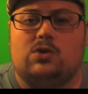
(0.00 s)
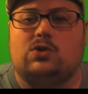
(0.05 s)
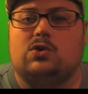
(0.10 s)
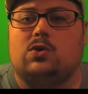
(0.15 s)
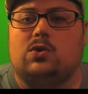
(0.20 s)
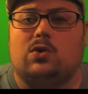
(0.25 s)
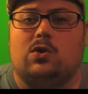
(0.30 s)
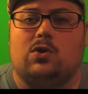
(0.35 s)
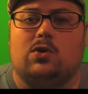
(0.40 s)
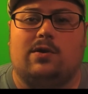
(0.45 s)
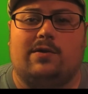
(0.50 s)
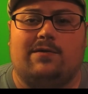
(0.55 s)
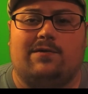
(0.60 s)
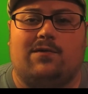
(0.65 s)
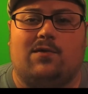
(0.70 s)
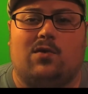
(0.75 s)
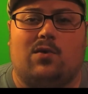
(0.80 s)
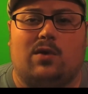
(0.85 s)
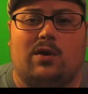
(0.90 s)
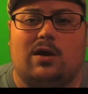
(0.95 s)
who are looking
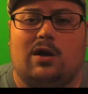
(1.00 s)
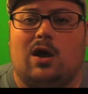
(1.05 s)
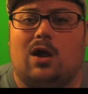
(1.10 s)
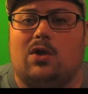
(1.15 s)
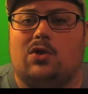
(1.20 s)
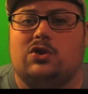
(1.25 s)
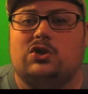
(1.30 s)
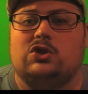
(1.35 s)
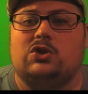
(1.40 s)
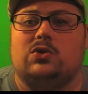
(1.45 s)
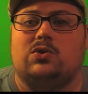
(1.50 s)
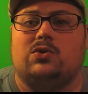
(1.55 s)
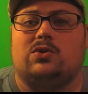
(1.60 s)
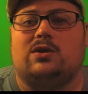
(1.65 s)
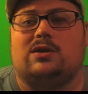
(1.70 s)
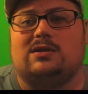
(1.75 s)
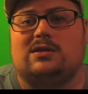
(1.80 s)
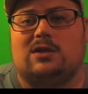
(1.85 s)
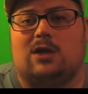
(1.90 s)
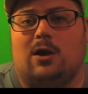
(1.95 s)
for a college student who
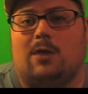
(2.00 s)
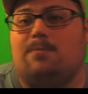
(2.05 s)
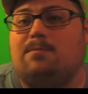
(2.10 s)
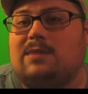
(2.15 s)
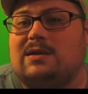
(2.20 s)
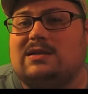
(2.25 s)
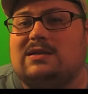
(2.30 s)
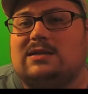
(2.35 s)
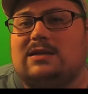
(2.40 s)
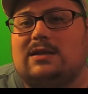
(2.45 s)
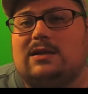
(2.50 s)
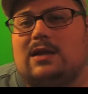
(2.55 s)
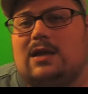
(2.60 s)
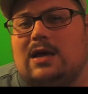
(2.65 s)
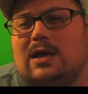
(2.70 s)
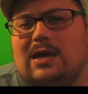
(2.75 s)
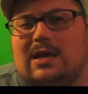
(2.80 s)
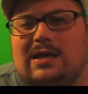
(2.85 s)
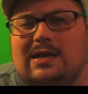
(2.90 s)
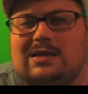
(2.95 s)
has gone missing.
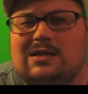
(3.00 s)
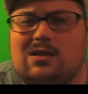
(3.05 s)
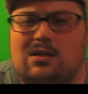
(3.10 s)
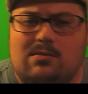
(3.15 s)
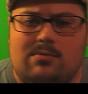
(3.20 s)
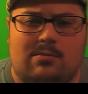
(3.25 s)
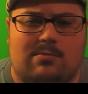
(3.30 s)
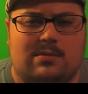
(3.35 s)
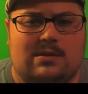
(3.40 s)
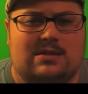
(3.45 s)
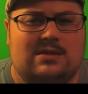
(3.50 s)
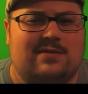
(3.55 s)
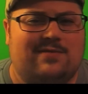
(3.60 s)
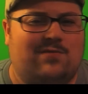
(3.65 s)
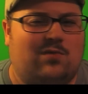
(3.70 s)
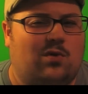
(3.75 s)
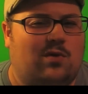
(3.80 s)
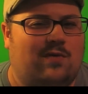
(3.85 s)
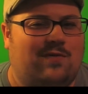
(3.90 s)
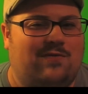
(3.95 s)
He's only been missing
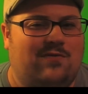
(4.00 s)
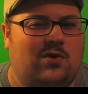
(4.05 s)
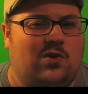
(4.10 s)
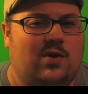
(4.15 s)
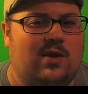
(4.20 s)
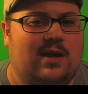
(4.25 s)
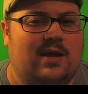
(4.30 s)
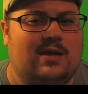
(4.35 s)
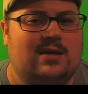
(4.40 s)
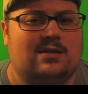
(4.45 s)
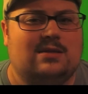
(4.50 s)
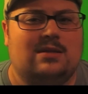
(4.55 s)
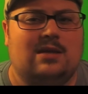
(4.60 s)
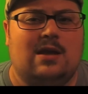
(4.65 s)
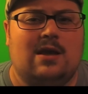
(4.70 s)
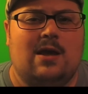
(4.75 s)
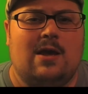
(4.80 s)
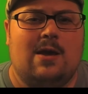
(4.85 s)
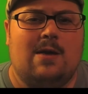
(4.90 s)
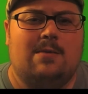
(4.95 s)
for a few days,
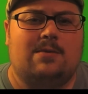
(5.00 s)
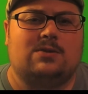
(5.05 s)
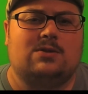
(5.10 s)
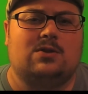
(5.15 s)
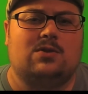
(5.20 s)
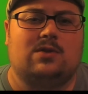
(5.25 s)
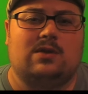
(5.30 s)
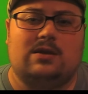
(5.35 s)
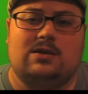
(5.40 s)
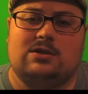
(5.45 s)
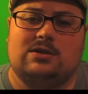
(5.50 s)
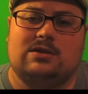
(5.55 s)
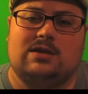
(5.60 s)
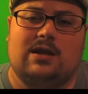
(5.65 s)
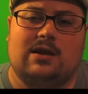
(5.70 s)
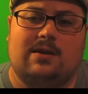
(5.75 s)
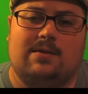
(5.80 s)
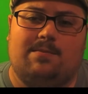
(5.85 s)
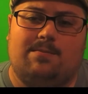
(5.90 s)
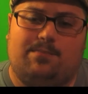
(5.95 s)
so they just
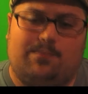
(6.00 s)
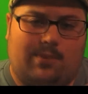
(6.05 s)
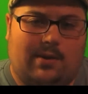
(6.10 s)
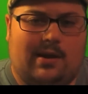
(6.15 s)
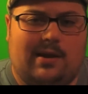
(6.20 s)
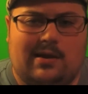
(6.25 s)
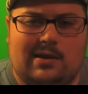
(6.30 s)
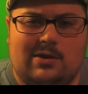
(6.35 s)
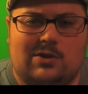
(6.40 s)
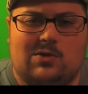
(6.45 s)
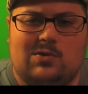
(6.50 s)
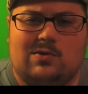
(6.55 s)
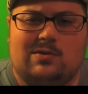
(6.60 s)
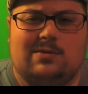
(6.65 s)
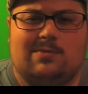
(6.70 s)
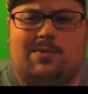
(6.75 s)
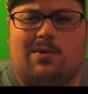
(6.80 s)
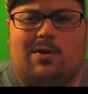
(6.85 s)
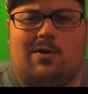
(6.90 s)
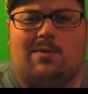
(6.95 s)
kind of break into his
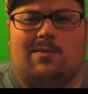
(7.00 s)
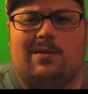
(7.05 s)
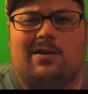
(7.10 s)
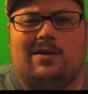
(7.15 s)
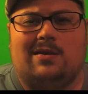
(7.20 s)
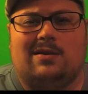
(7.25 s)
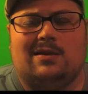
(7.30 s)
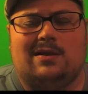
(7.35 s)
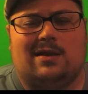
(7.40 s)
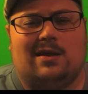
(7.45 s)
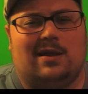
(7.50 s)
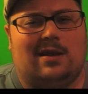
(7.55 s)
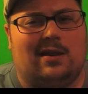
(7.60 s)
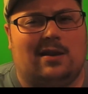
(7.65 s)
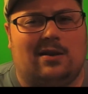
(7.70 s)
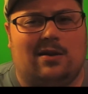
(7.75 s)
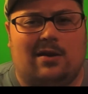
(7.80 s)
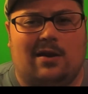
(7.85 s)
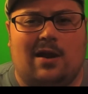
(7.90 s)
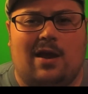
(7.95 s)
apartment
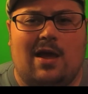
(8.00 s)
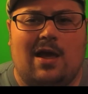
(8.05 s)
and